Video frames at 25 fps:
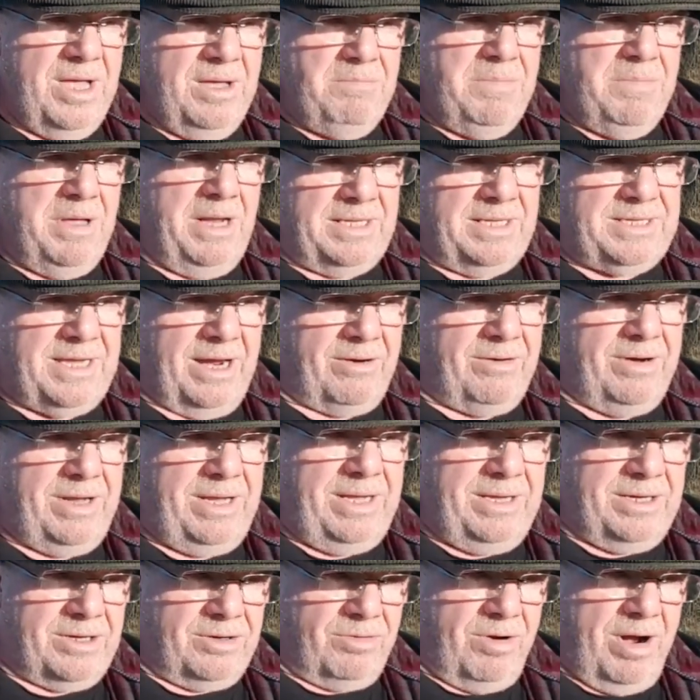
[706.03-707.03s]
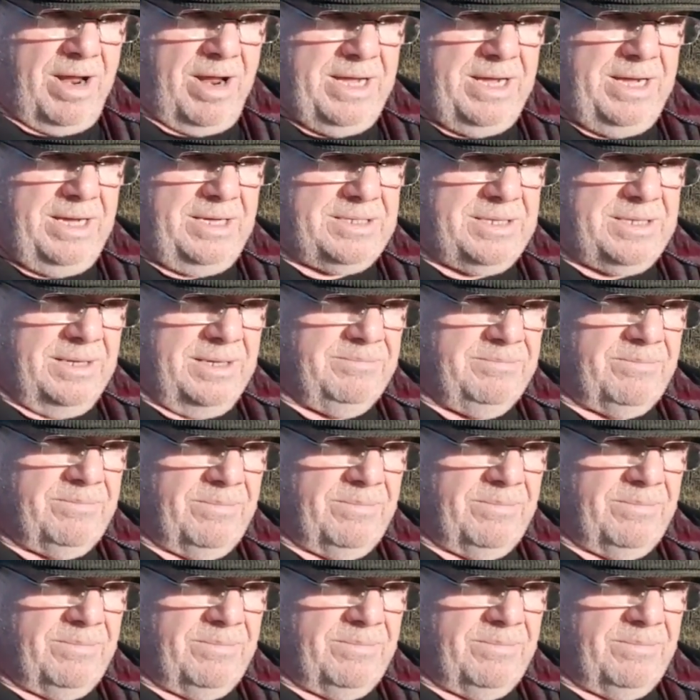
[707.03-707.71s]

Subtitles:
military grade